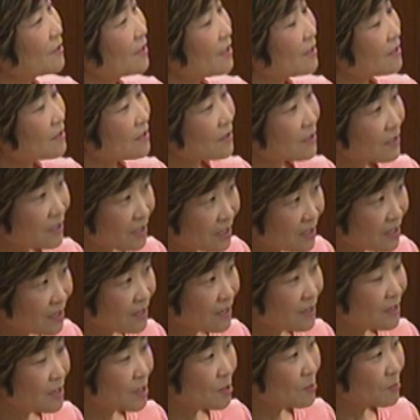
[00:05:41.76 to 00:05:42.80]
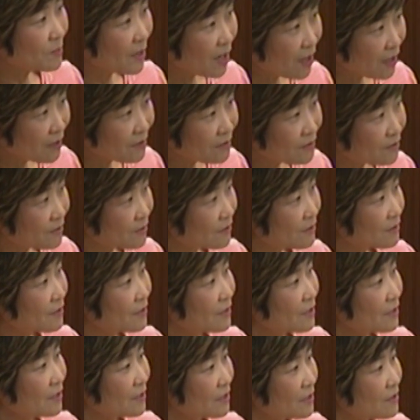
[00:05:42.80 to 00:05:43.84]
as a key partner
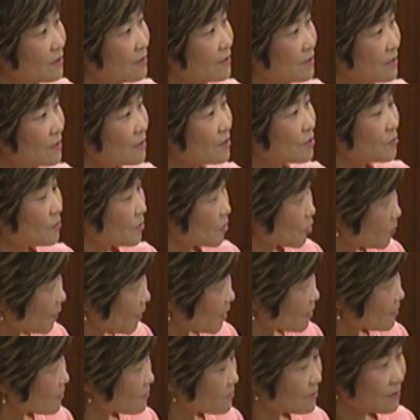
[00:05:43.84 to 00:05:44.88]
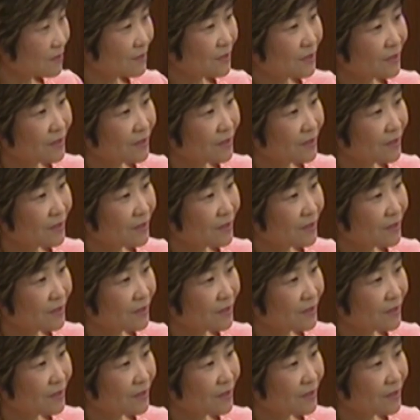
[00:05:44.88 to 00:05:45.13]
in this respect.